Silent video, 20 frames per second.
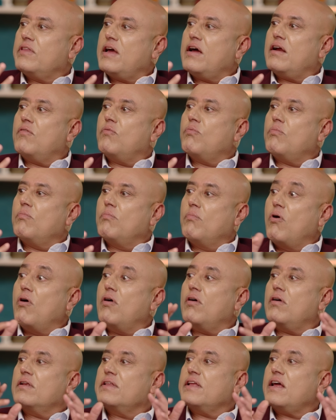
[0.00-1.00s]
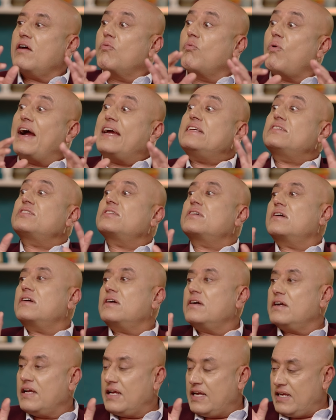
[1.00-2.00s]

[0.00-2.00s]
They are more, they are wiser